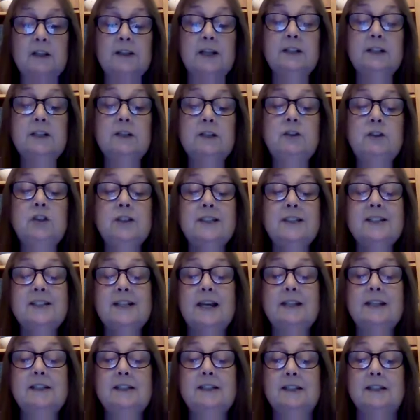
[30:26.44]
That
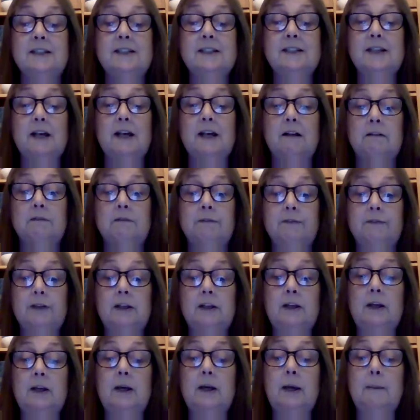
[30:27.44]
understands itself.
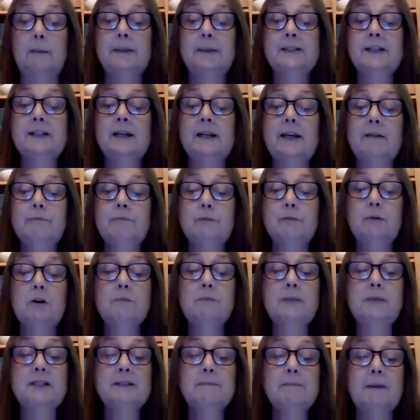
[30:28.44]
But I have
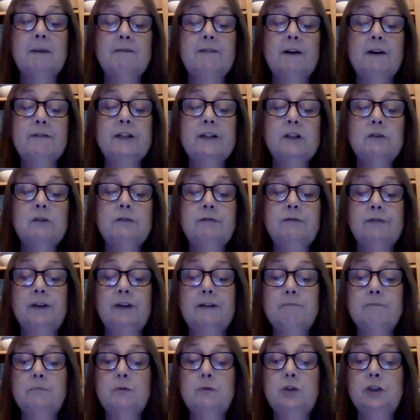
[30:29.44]
promised my very good
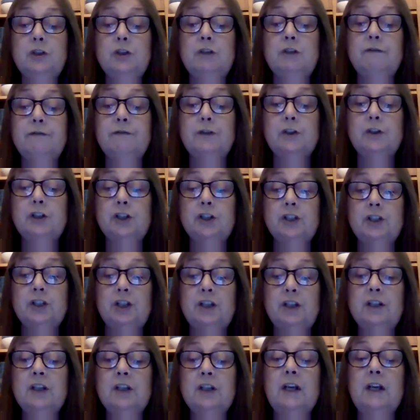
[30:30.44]
friend, Monsieur
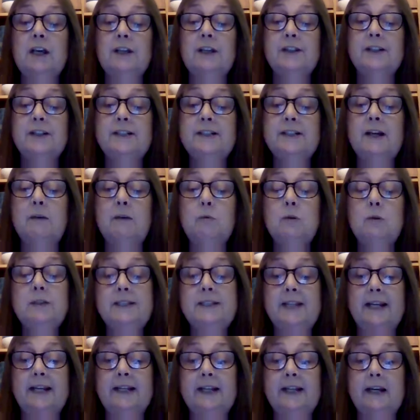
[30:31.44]
Foster, that I
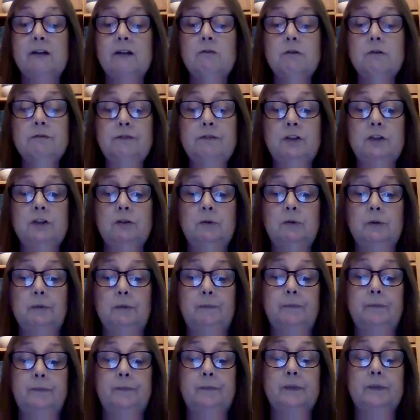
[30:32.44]
will take care of you.
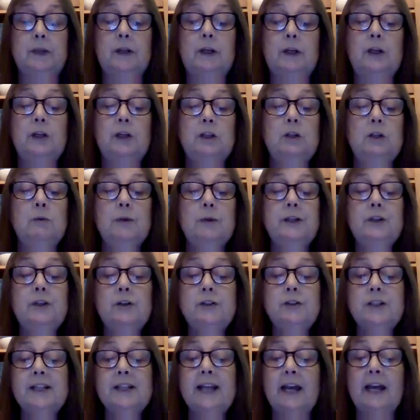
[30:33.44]
You are
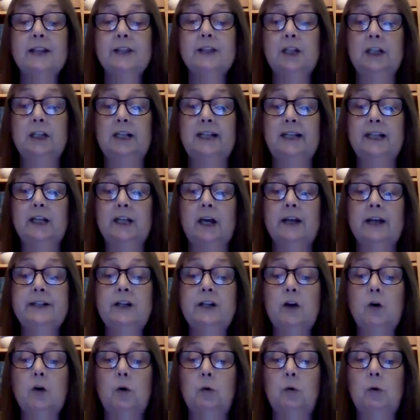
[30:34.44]
not a Catholic, I
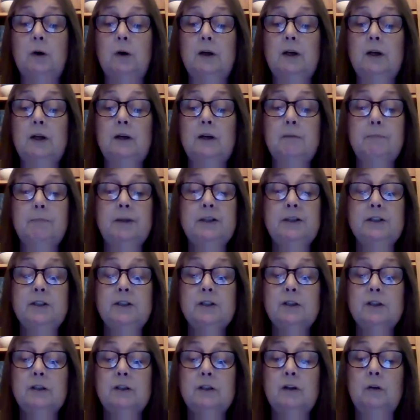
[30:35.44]
know,
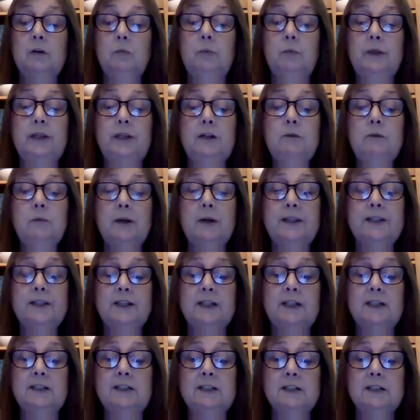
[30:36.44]
but will you wear
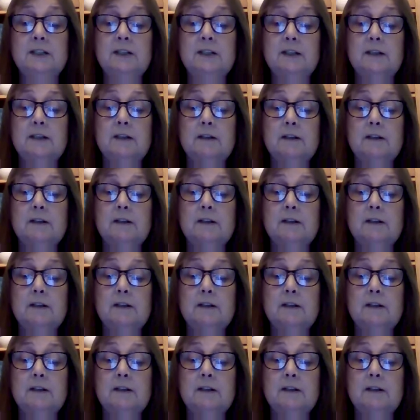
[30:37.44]
this?